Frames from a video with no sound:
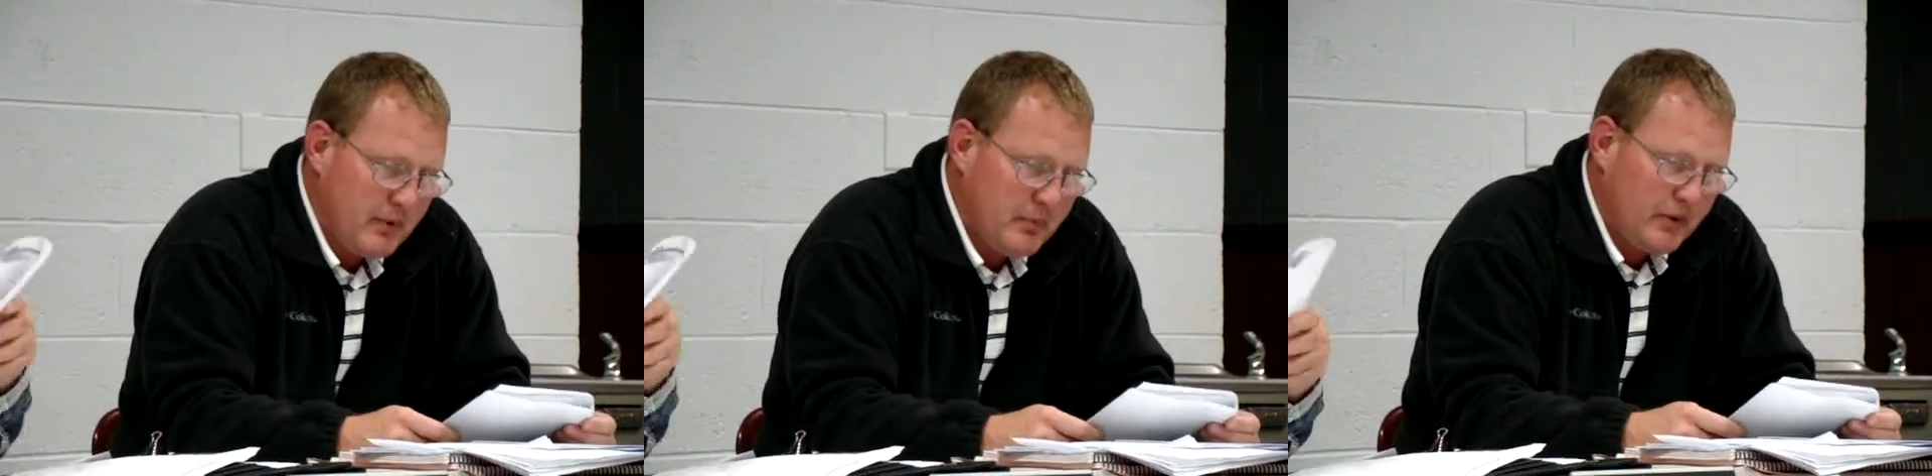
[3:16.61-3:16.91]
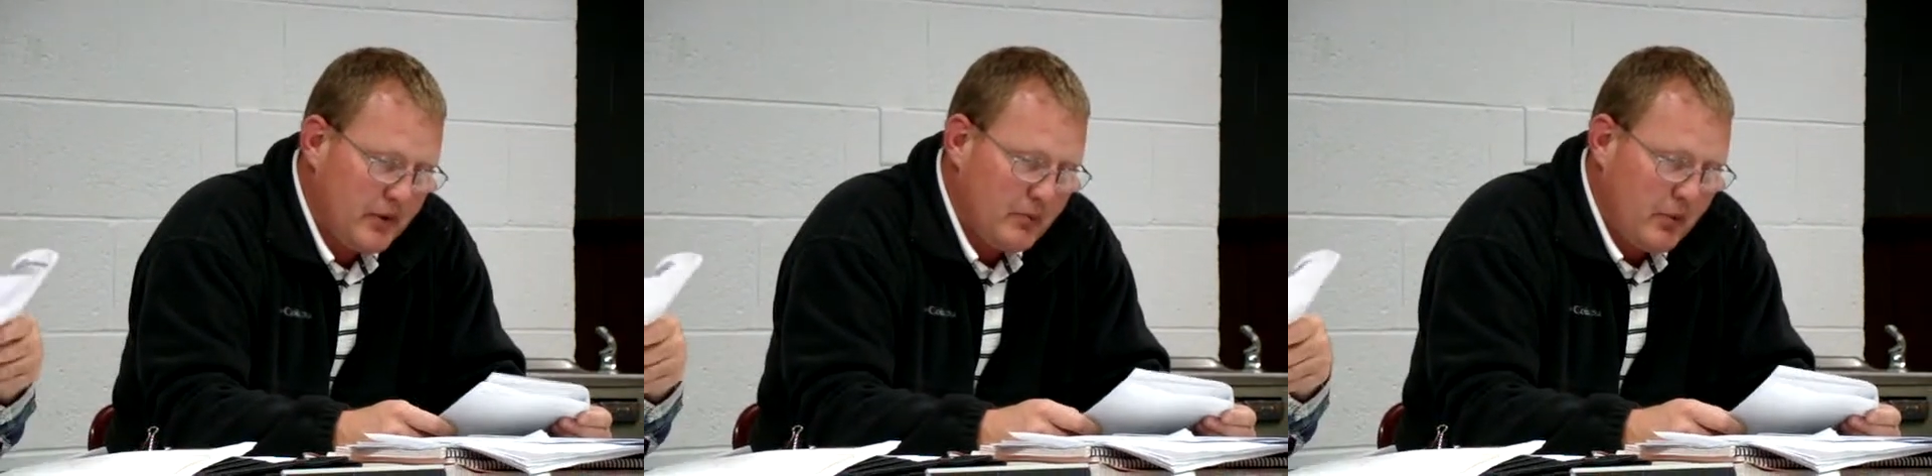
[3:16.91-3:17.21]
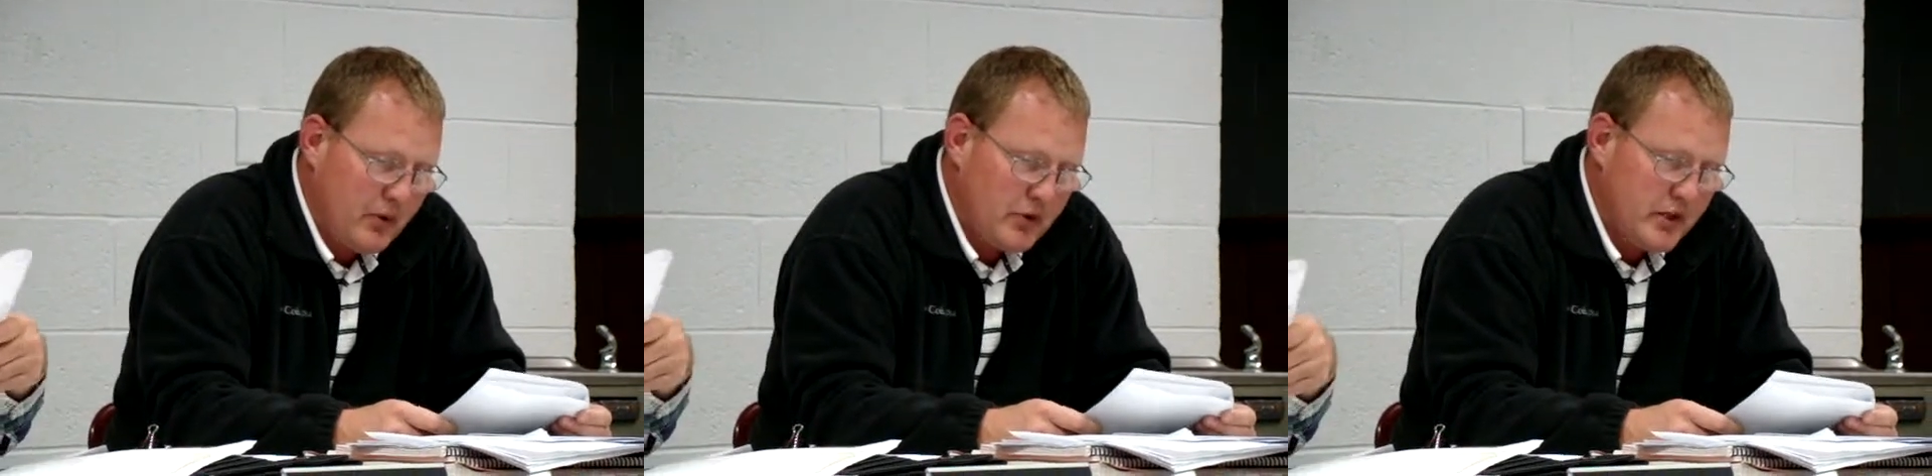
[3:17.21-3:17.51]
public road
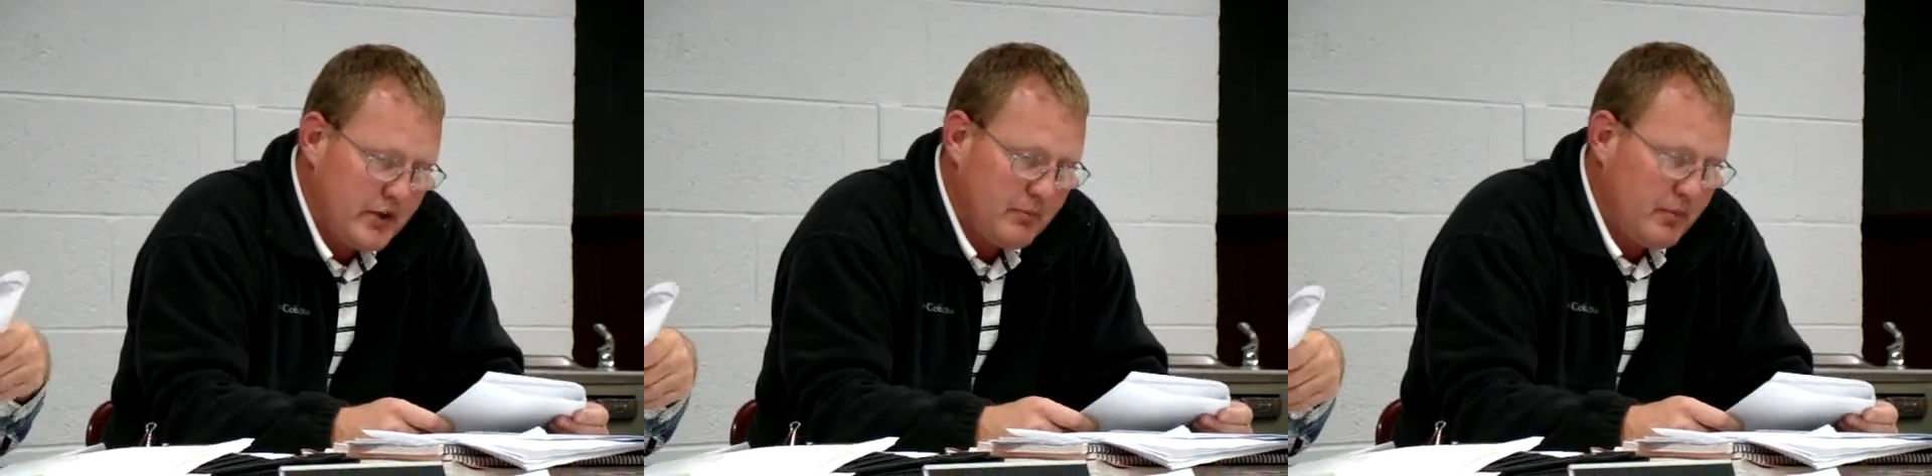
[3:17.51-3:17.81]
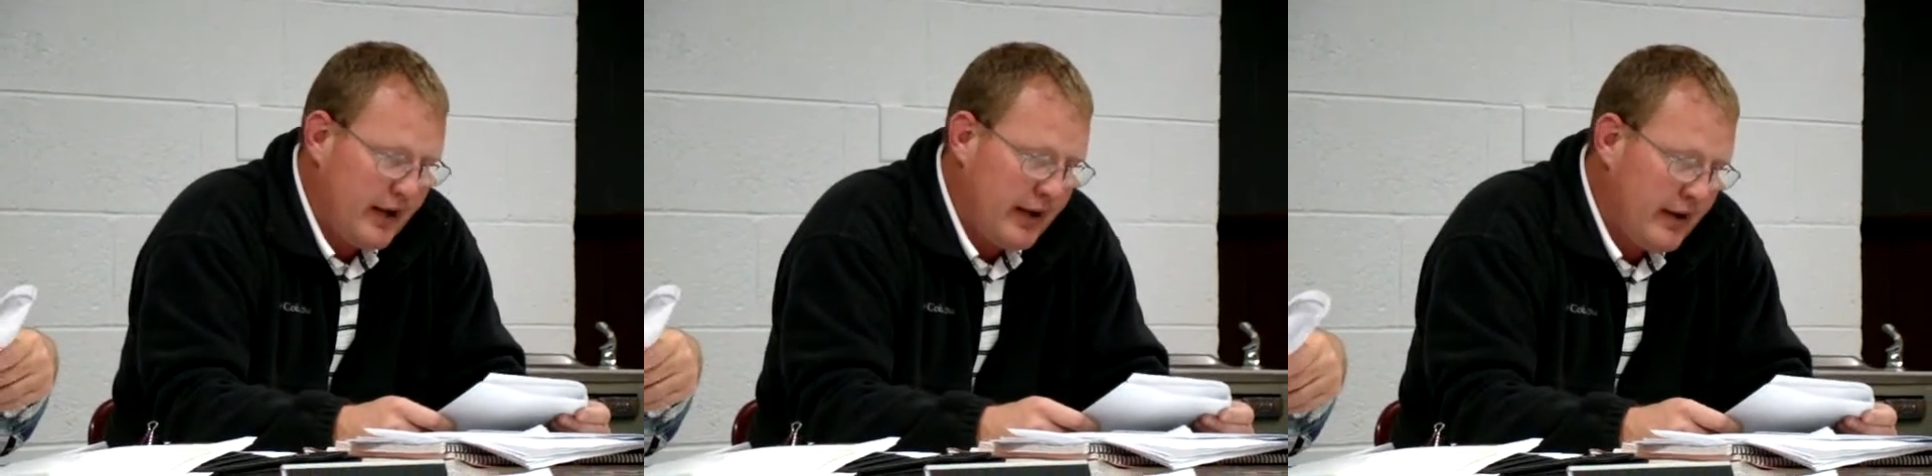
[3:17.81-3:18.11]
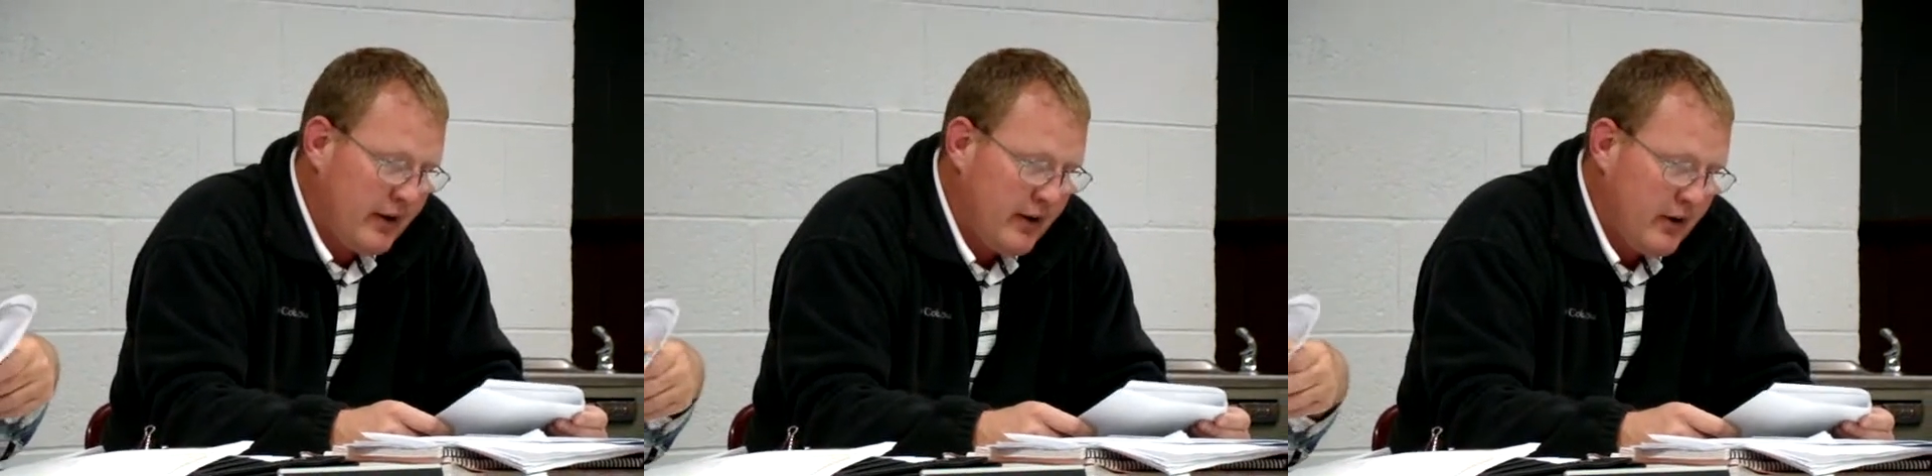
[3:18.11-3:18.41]
portion of the plan.